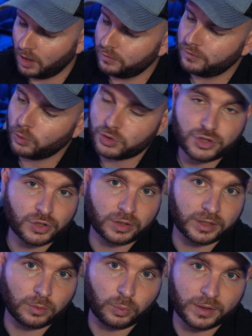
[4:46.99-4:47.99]

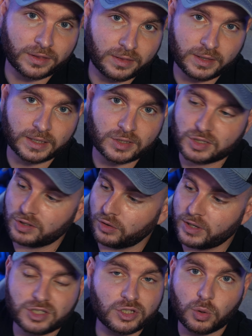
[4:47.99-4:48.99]
Unfortunately, with this,
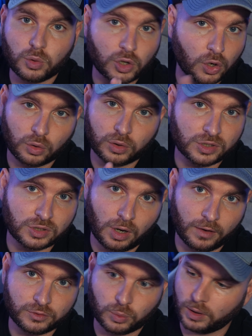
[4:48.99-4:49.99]
there is no current
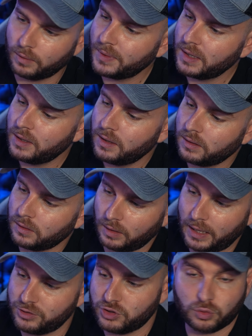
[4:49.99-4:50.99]
software that
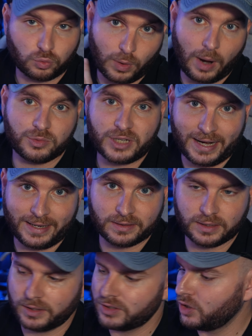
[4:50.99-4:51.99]
allows you to route
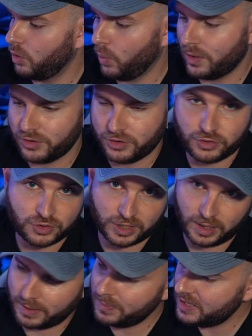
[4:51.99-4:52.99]
anything. So whether you're using
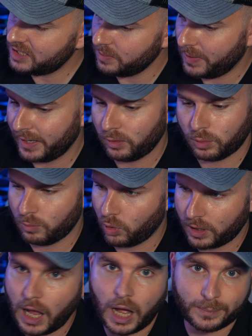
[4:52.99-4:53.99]
like a PC panel or more
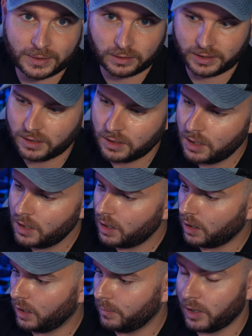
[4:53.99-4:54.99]
commonly
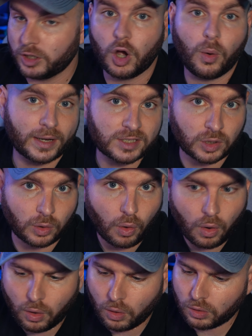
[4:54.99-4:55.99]
a Go
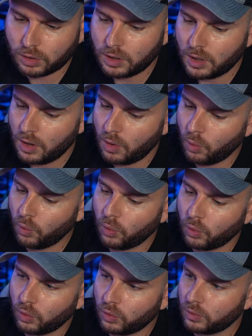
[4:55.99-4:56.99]
XLR
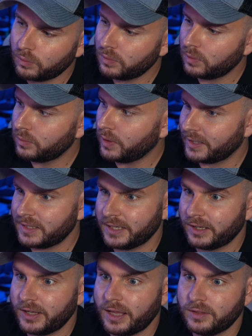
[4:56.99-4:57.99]
or like
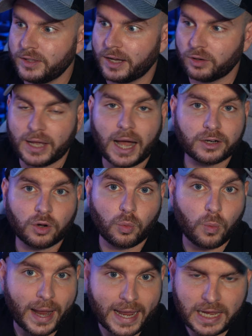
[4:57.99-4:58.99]
the
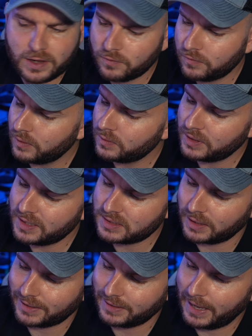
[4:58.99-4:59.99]
Elgato Wave, things
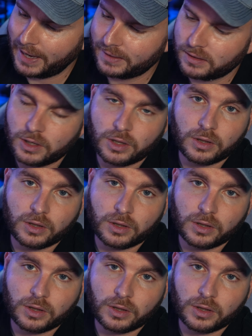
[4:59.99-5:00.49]
like that,